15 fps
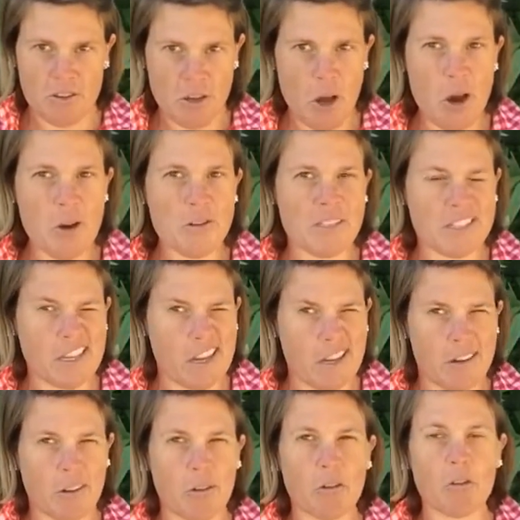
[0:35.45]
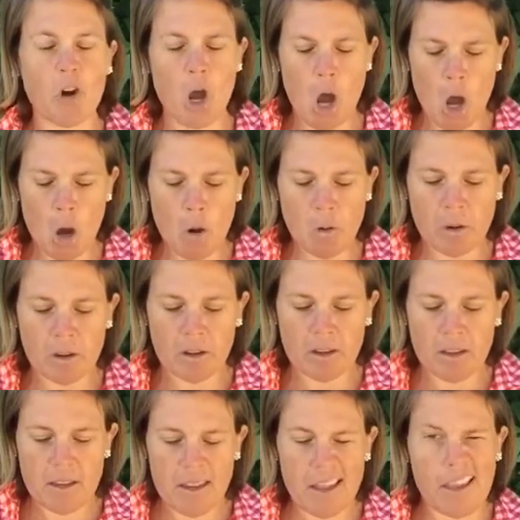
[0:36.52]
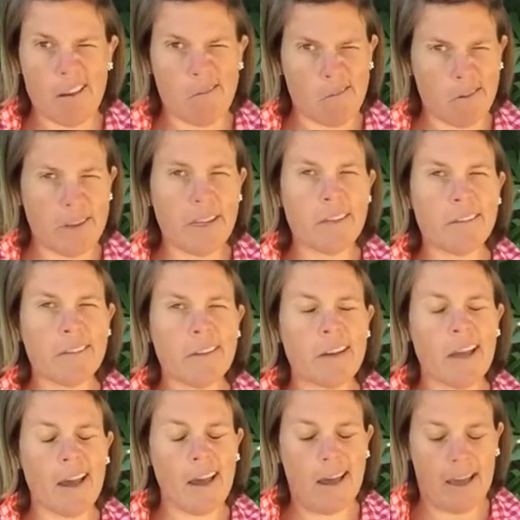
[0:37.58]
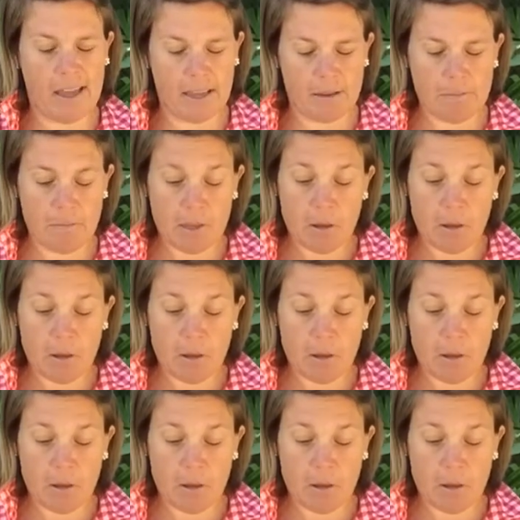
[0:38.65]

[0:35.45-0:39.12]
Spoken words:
Toad said, croak, and winked an eye